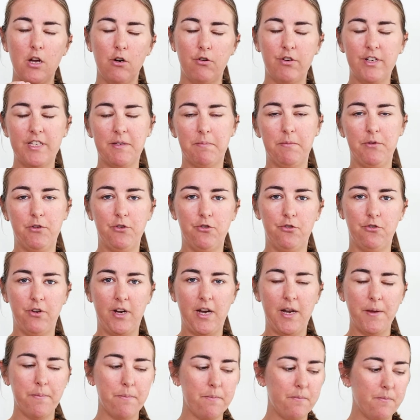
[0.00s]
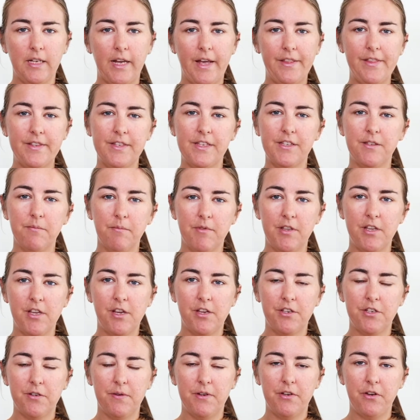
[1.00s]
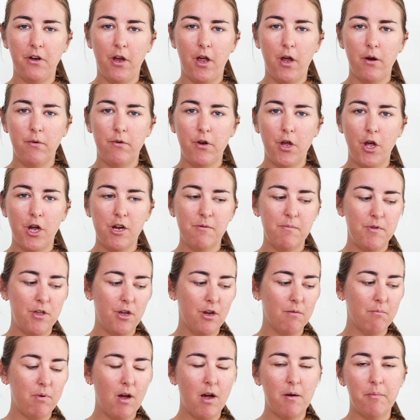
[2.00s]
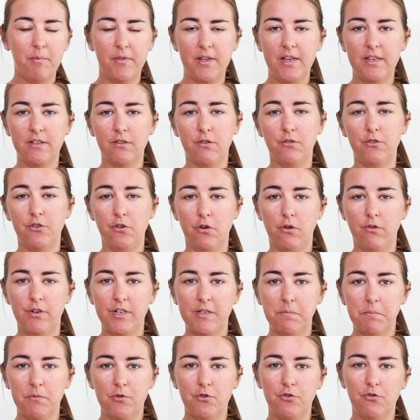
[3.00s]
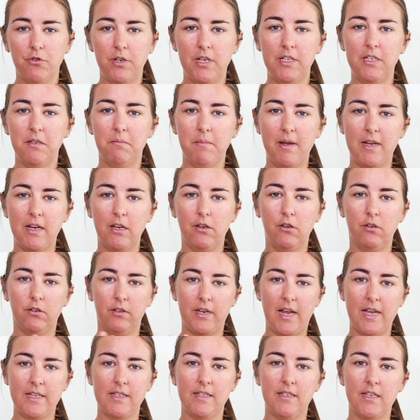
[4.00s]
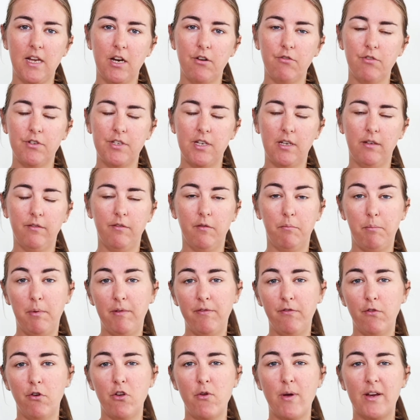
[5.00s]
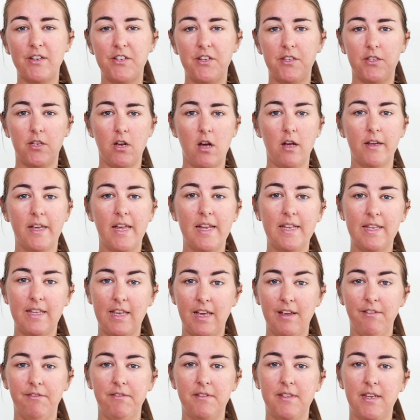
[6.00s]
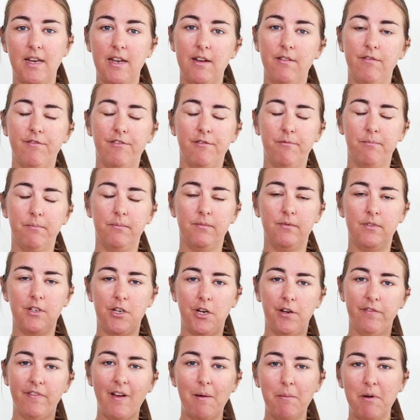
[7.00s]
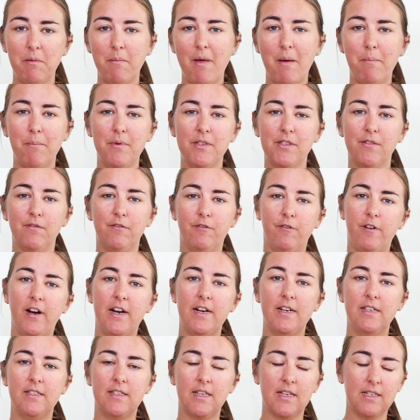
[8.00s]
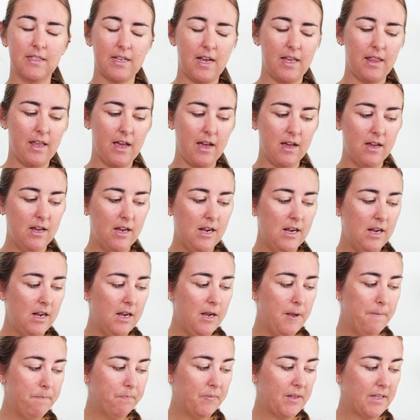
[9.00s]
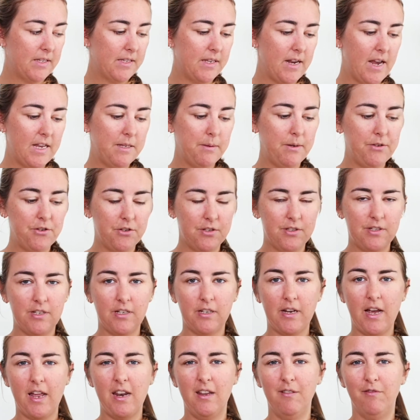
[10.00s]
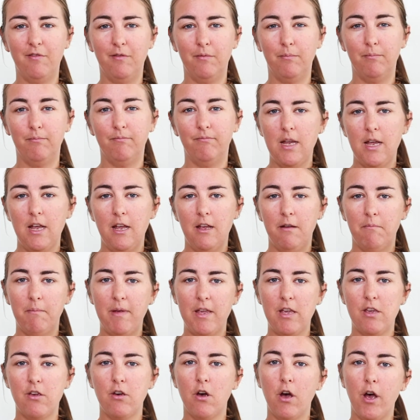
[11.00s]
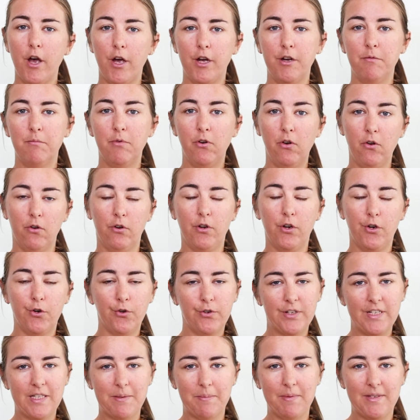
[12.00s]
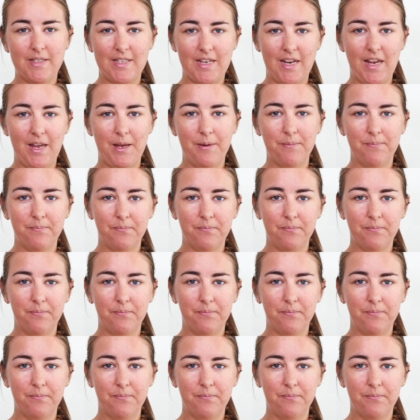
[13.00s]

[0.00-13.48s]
Christmas tree. And this is something you can do in your own home. You can pop these under your Christmas tree to make it look nice and decorative before you actually start getting gifts in from, you know, family members and friends, things like that. It's a nice way just to kind of make your home look Christmassy.